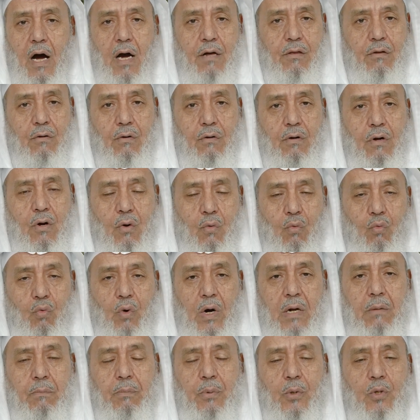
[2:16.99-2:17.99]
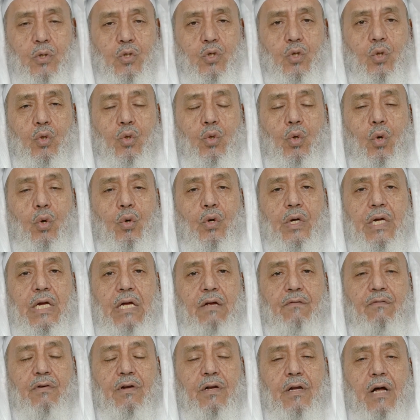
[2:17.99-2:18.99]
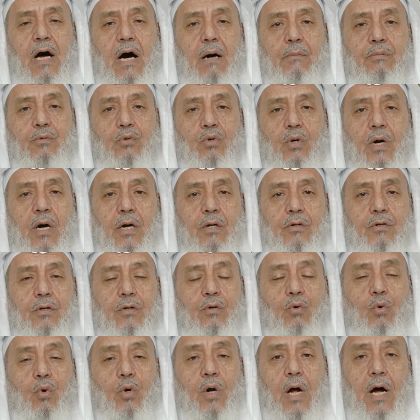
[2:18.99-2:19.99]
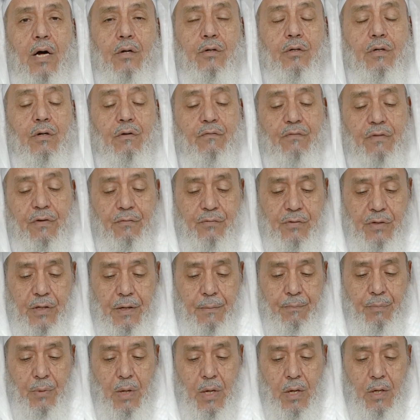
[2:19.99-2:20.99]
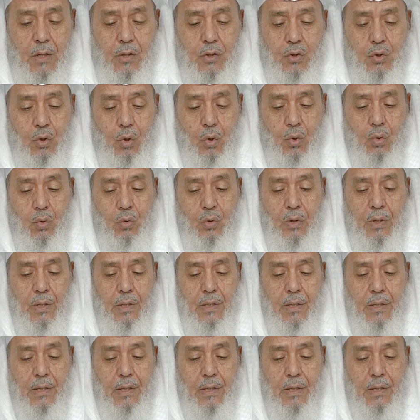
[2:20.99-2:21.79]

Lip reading: either one person or even up to 100 or 150. So